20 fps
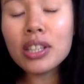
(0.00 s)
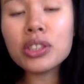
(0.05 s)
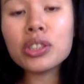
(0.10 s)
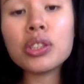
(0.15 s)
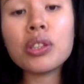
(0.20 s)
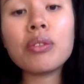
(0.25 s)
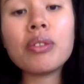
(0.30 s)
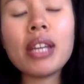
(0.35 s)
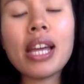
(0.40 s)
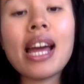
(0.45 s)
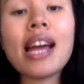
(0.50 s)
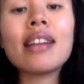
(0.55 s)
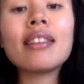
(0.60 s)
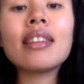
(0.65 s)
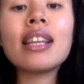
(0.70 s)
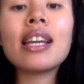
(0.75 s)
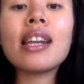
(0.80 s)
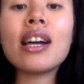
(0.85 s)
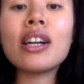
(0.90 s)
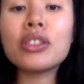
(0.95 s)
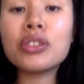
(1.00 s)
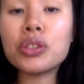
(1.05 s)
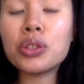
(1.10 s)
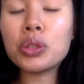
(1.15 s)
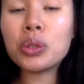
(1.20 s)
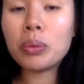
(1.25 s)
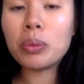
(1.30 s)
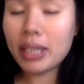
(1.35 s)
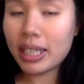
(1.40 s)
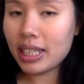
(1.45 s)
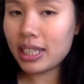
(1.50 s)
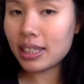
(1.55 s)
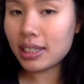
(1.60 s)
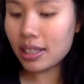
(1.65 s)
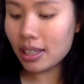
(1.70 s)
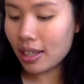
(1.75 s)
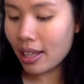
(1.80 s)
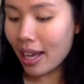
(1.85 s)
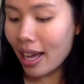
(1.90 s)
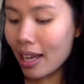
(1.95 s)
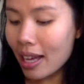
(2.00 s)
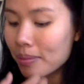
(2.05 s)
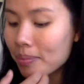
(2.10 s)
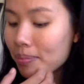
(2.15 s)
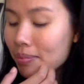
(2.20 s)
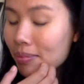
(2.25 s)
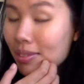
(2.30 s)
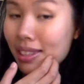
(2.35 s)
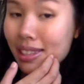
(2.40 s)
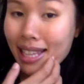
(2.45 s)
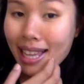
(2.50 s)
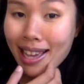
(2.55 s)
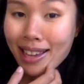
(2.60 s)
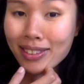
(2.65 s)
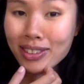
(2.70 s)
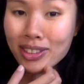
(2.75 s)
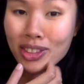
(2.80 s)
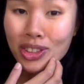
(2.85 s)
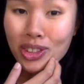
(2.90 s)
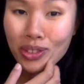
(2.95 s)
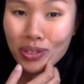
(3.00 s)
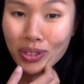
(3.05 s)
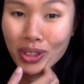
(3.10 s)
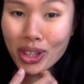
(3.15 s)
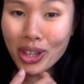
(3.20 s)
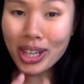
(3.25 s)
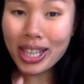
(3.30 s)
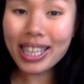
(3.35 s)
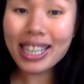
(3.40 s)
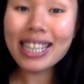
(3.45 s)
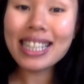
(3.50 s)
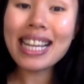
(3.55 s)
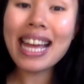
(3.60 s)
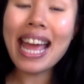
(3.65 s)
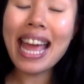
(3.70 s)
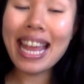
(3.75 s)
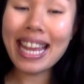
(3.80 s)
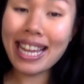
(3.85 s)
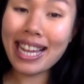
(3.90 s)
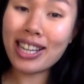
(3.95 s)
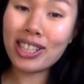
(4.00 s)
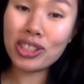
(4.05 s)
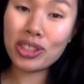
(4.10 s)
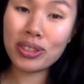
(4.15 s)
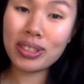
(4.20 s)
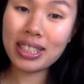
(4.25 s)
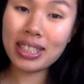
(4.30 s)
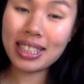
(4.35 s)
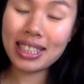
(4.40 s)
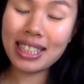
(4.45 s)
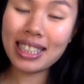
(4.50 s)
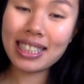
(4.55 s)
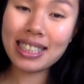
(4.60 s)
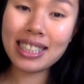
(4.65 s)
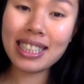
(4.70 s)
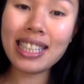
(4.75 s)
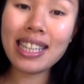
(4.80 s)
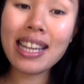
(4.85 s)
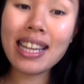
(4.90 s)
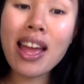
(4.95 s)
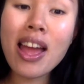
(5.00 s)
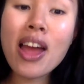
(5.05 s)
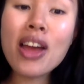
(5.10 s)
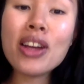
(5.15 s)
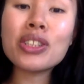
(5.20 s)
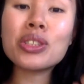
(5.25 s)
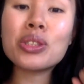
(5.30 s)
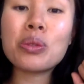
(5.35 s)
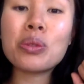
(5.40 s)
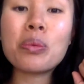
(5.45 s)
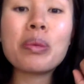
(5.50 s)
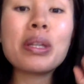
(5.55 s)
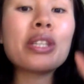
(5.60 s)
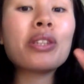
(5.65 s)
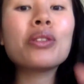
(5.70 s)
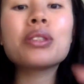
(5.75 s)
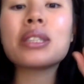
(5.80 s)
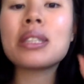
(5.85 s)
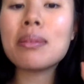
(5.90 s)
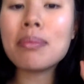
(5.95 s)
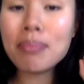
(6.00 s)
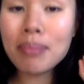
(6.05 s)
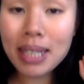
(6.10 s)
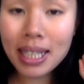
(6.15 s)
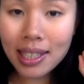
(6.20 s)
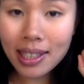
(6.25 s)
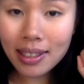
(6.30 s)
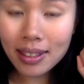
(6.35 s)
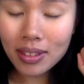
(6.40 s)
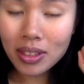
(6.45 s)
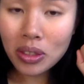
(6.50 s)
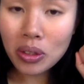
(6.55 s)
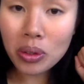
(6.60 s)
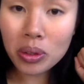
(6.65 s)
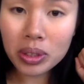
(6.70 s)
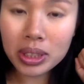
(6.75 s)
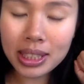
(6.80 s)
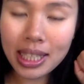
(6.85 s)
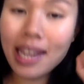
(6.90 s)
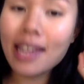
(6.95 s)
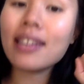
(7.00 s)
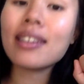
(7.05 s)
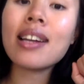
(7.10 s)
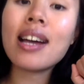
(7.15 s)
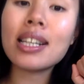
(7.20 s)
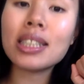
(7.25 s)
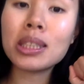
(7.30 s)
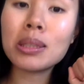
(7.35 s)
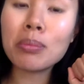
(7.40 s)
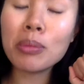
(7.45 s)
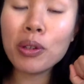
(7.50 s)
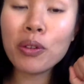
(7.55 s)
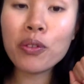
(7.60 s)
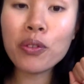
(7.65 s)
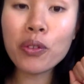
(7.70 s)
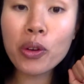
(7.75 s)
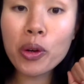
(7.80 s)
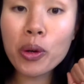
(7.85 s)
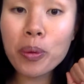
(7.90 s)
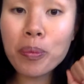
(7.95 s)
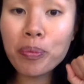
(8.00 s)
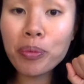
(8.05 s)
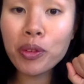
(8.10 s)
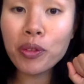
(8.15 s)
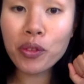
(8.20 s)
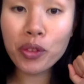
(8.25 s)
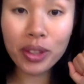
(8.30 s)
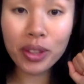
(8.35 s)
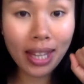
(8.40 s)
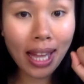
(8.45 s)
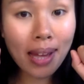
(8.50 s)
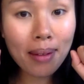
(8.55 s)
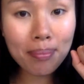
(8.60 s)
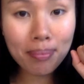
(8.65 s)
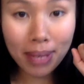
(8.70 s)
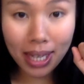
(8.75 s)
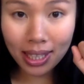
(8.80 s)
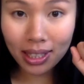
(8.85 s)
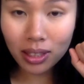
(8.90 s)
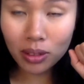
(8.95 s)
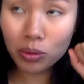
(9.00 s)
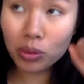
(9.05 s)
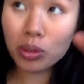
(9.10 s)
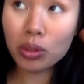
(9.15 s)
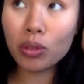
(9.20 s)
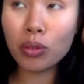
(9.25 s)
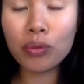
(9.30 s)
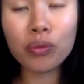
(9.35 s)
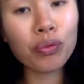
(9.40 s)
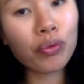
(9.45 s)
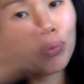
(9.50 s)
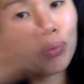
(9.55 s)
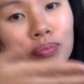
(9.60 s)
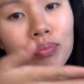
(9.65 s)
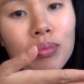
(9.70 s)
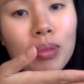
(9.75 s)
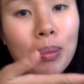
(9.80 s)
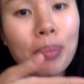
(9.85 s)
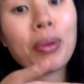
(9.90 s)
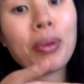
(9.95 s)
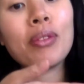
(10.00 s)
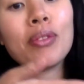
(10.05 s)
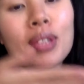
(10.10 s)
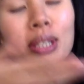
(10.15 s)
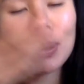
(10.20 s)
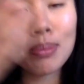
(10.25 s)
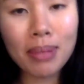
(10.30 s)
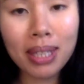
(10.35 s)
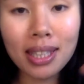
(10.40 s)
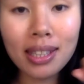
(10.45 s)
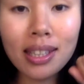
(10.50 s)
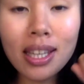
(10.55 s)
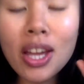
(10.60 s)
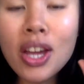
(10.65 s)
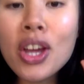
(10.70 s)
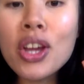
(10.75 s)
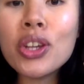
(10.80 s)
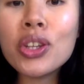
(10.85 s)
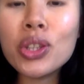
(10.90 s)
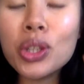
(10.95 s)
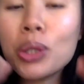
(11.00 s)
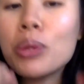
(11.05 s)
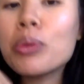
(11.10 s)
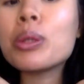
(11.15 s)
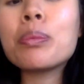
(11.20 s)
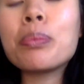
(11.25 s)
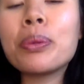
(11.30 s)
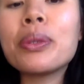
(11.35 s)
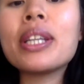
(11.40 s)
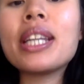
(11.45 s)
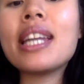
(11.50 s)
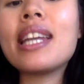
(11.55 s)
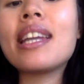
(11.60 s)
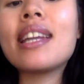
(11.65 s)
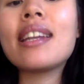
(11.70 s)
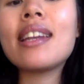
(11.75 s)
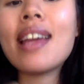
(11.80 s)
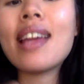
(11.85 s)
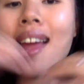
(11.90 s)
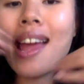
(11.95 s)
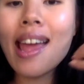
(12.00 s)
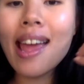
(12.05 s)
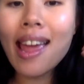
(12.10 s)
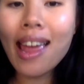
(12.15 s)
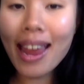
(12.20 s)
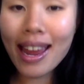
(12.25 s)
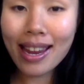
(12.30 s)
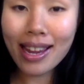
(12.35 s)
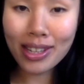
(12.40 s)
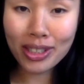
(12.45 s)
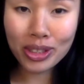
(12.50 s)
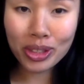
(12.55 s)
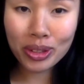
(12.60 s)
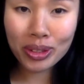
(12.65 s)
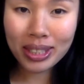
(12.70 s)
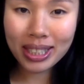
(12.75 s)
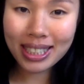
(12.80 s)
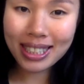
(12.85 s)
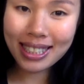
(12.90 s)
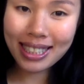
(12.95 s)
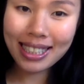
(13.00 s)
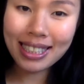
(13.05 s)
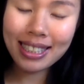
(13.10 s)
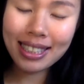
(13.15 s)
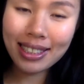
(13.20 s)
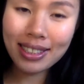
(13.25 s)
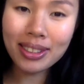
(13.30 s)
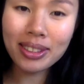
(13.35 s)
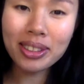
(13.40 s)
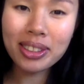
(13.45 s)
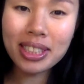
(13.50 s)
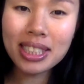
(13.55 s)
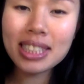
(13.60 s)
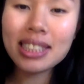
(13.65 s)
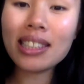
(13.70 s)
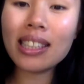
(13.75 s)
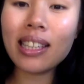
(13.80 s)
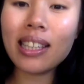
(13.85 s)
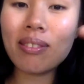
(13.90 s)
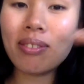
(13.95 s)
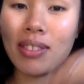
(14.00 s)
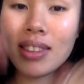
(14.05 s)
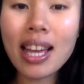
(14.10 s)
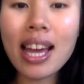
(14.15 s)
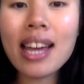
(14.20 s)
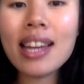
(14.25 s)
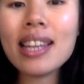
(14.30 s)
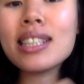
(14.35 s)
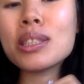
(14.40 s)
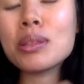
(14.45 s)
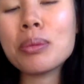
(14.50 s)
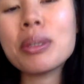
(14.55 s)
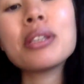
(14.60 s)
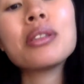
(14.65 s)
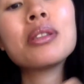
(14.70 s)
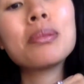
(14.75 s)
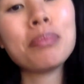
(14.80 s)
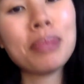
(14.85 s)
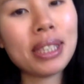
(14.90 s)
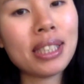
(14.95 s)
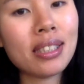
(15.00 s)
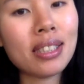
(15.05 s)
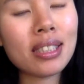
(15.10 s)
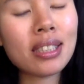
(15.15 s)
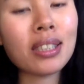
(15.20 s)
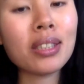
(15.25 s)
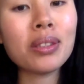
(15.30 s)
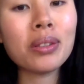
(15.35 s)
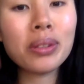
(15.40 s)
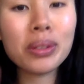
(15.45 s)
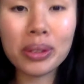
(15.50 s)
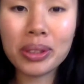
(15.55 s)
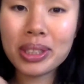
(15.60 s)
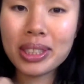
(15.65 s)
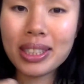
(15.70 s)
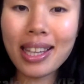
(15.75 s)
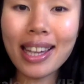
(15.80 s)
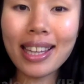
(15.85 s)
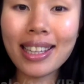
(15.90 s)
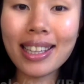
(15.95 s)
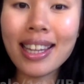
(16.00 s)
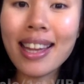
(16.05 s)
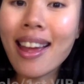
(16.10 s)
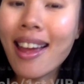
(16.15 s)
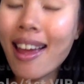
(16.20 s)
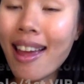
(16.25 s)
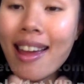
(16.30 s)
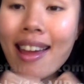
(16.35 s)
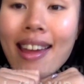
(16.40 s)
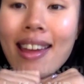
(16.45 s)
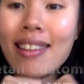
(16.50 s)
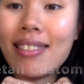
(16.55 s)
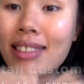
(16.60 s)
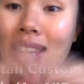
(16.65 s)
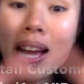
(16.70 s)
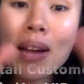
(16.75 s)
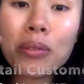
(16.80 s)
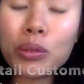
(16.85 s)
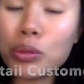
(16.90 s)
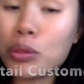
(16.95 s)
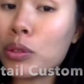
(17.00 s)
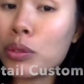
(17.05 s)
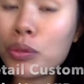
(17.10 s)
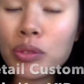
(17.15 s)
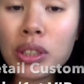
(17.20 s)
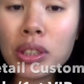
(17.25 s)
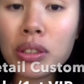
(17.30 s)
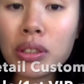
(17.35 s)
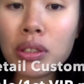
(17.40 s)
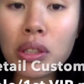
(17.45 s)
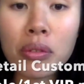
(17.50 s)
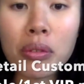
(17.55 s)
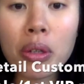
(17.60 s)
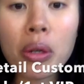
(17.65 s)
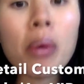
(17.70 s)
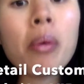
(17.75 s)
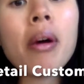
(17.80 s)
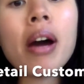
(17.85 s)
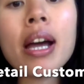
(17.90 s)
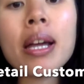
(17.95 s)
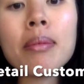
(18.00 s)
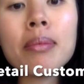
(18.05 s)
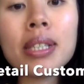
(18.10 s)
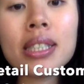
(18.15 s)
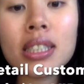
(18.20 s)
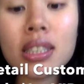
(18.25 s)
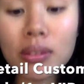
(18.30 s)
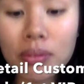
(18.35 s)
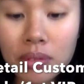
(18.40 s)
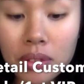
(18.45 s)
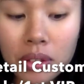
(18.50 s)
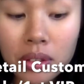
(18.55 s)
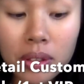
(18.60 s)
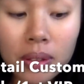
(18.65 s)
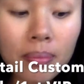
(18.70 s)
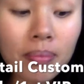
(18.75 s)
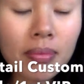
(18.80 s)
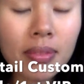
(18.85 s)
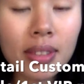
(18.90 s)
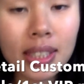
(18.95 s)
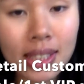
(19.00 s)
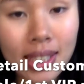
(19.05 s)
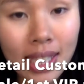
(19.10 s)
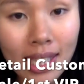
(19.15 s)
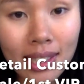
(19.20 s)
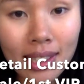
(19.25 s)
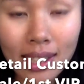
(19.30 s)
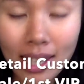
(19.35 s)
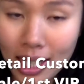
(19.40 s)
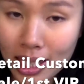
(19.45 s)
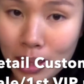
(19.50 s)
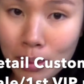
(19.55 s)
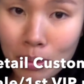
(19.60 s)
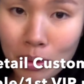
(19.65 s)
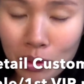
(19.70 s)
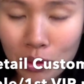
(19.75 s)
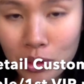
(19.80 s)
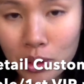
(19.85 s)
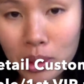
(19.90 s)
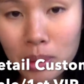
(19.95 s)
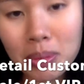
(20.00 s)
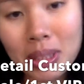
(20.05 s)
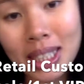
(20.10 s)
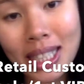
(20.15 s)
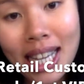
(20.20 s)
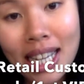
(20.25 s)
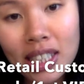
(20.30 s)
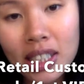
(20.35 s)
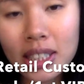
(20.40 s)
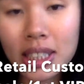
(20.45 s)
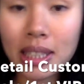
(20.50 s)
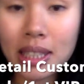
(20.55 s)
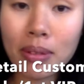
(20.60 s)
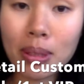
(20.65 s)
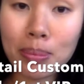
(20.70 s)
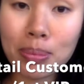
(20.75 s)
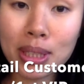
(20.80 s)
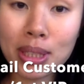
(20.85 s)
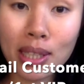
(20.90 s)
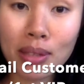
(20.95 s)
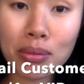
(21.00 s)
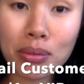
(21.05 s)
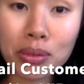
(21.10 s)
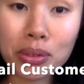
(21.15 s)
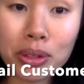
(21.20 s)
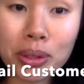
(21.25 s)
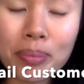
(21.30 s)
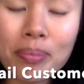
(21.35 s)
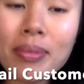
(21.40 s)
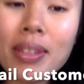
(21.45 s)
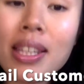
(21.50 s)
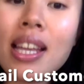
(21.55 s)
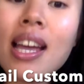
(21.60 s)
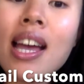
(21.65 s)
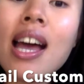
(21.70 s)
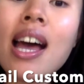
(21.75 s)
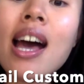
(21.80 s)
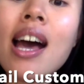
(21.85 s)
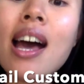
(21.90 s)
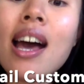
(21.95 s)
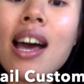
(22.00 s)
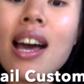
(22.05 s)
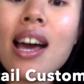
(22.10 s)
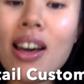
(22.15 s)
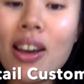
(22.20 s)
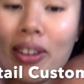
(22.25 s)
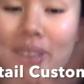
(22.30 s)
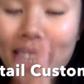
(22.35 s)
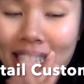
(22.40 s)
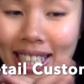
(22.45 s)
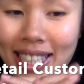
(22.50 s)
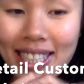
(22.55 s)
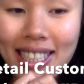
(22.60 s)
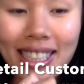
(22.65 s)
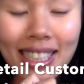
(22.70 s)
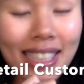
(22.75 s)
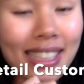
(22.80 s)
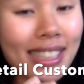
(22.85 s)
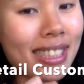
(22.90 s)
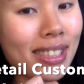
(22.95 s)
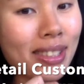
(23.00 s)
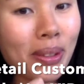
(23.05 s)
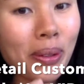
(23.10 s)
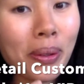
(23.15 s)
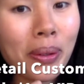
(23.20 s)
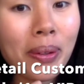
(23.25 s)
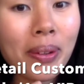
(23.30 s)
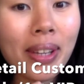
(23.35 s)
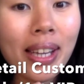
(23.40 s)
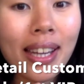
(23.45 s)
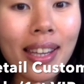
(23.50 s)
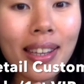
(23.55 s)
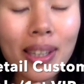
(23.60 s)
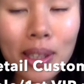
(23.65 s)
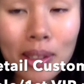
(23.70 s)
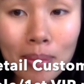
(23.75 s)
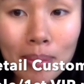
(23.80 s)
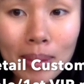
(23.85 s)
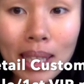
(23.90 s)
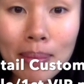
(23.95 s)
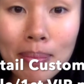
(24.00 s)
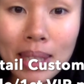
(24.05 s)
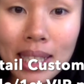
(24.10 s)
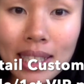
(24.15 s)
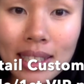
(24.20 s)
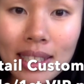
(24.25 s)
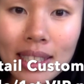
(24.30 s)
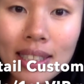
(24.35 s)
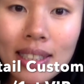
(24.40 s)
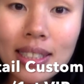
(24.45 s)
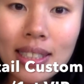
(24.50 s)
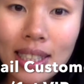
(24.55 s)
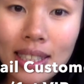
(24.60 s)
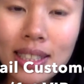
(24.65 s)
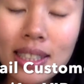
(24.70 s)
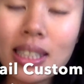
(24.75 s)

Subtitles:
So if you add that 120 to that, now you've got 860. So when you submit your 10 customer form for that month or the previous month, you would put in $860 if that is what your business looks like. And that would fulfill the requirements for the 10 customer form / 70% rule. Okay, guys, so I hope that made sense.